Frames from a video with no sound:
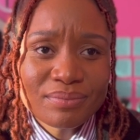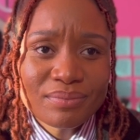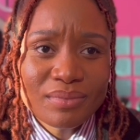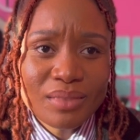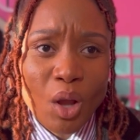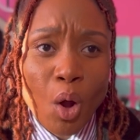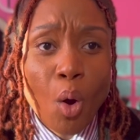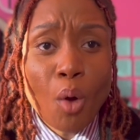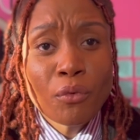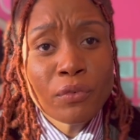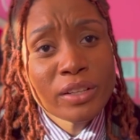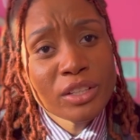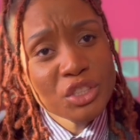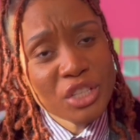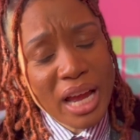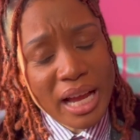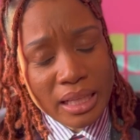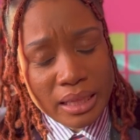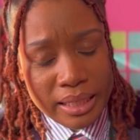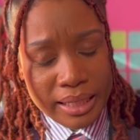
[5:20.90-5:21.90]
hopefully
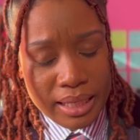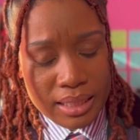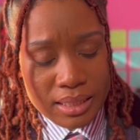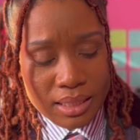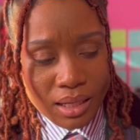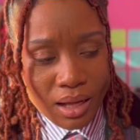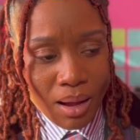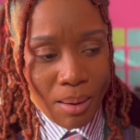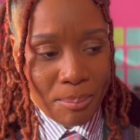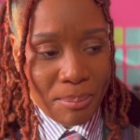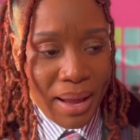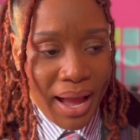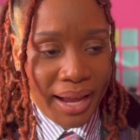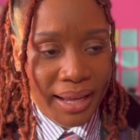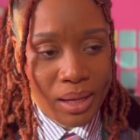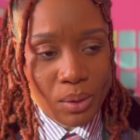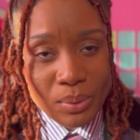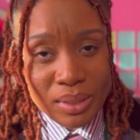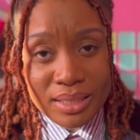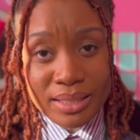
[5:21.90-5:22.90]
Jacqueline gets to come back
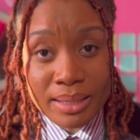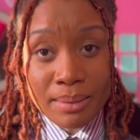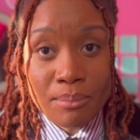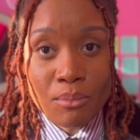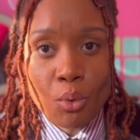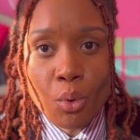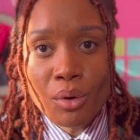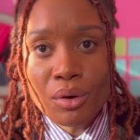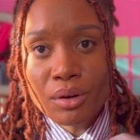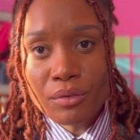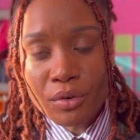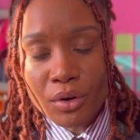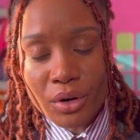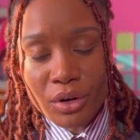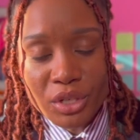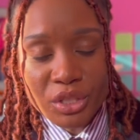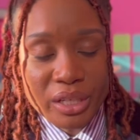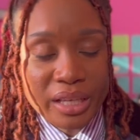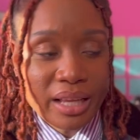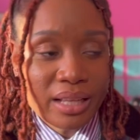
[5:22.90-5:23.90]
and we see more of her.
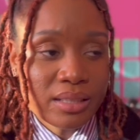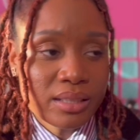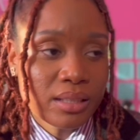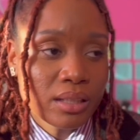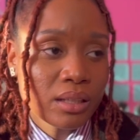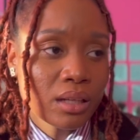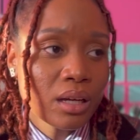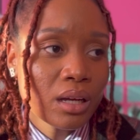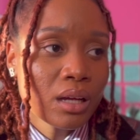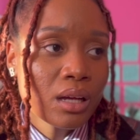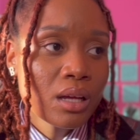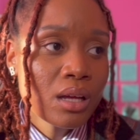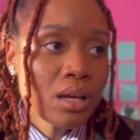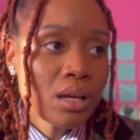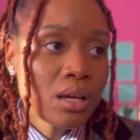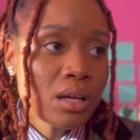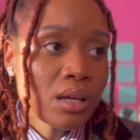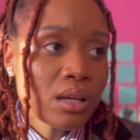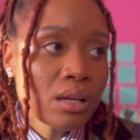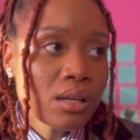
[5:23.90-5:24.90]
We get to
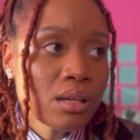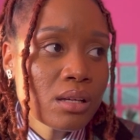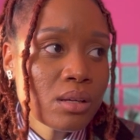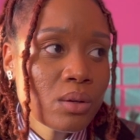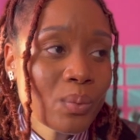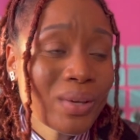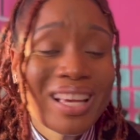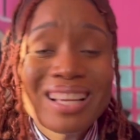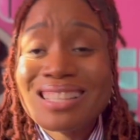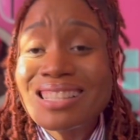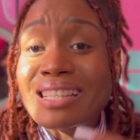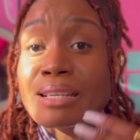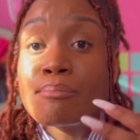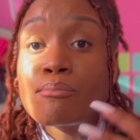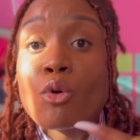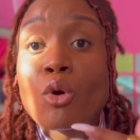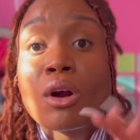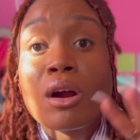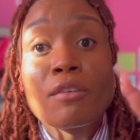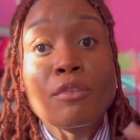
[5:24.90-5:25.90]
see
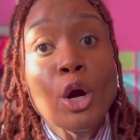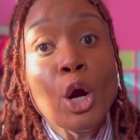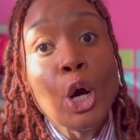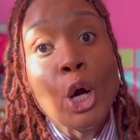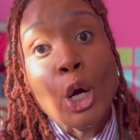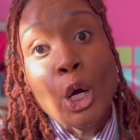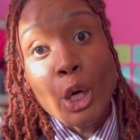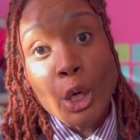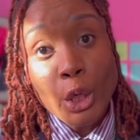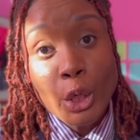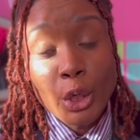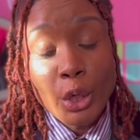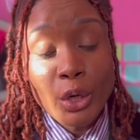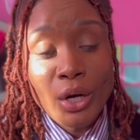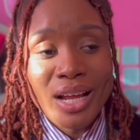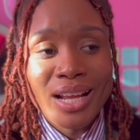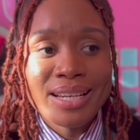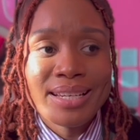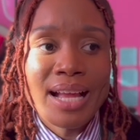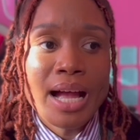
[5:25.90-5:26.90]
more of her
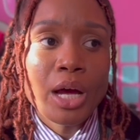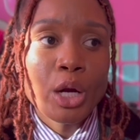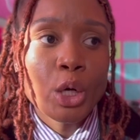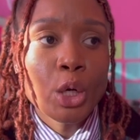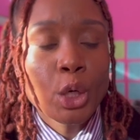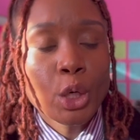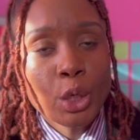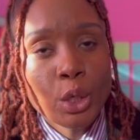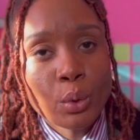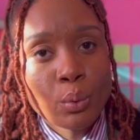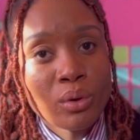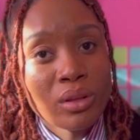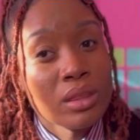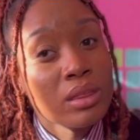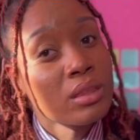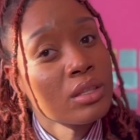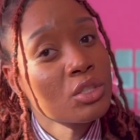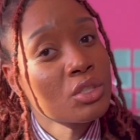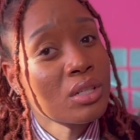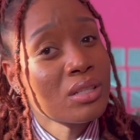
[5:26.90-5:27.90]
and not her
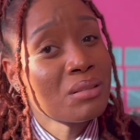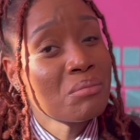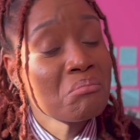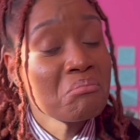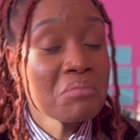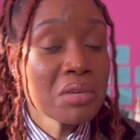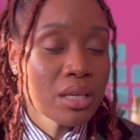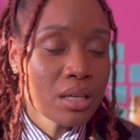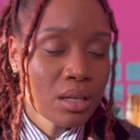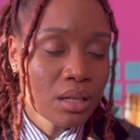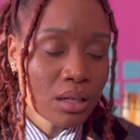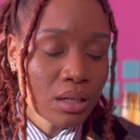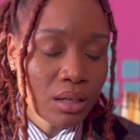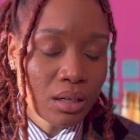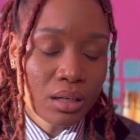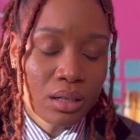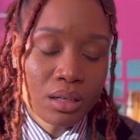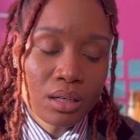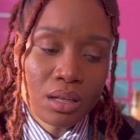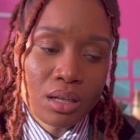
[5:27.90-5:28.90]
with just Mia.
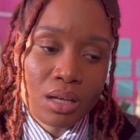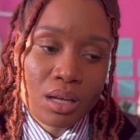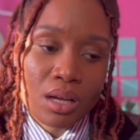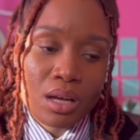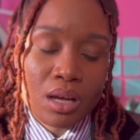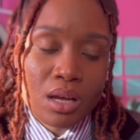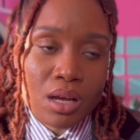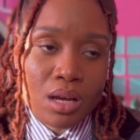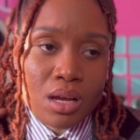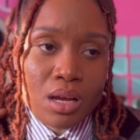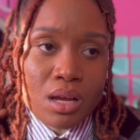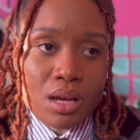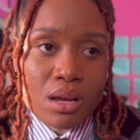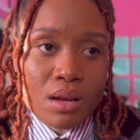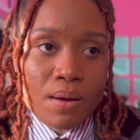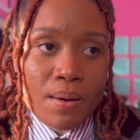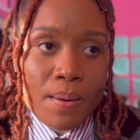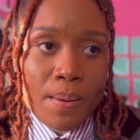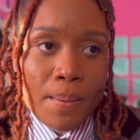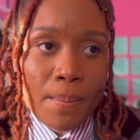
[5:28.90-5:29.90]

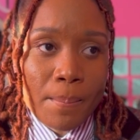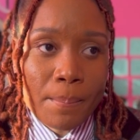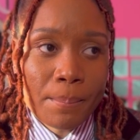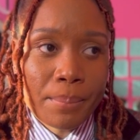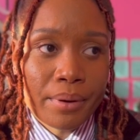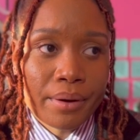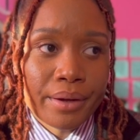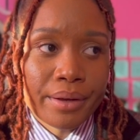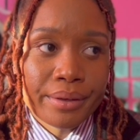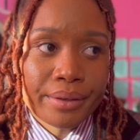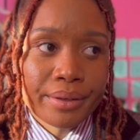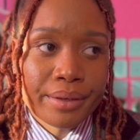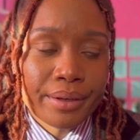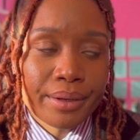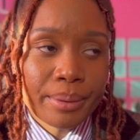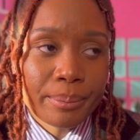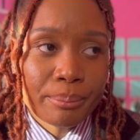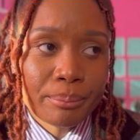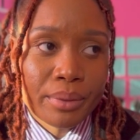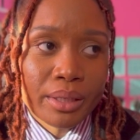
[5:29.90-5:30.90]
But
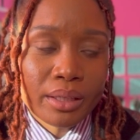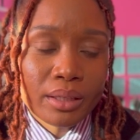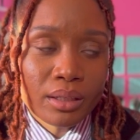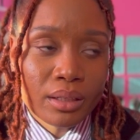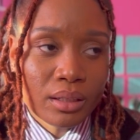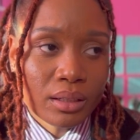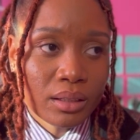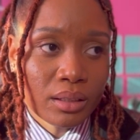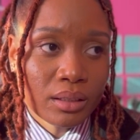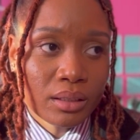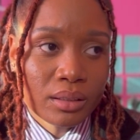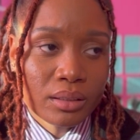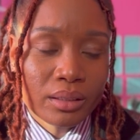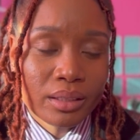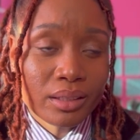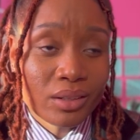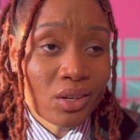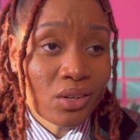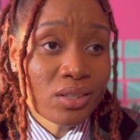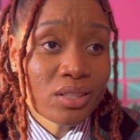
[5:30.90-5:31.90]
yeah, Mia
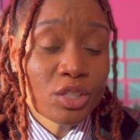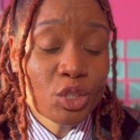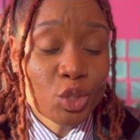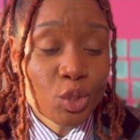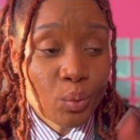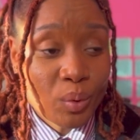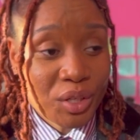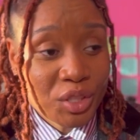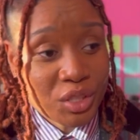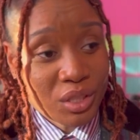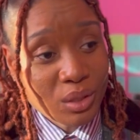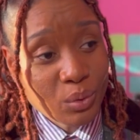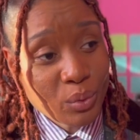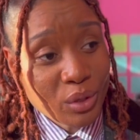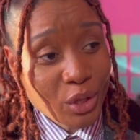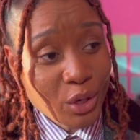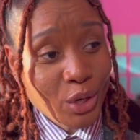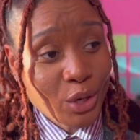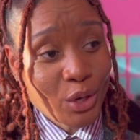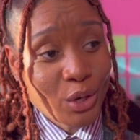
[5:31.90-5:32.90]
and her situation
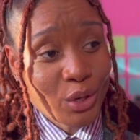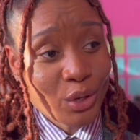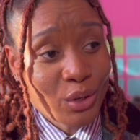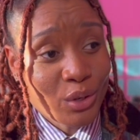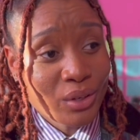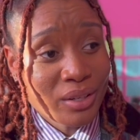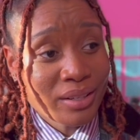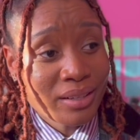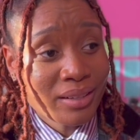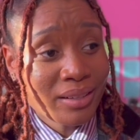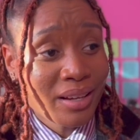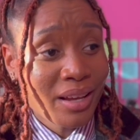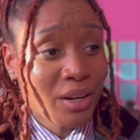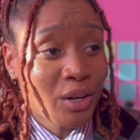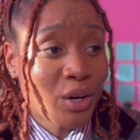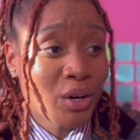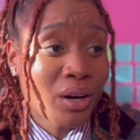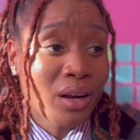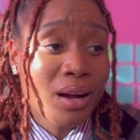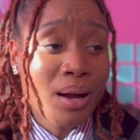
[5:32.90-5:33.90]
with her and
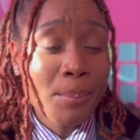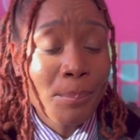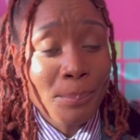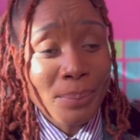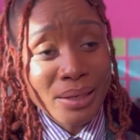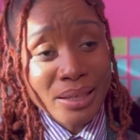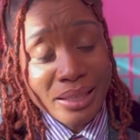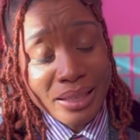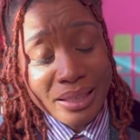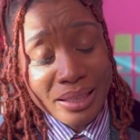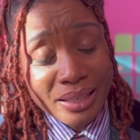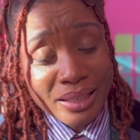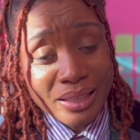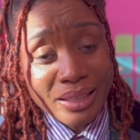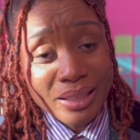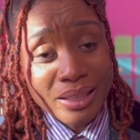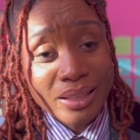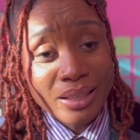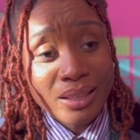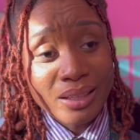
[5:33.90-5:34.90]
her
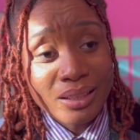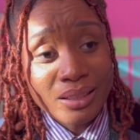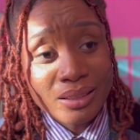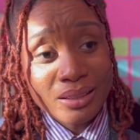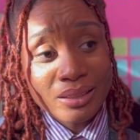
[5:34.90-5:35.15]
company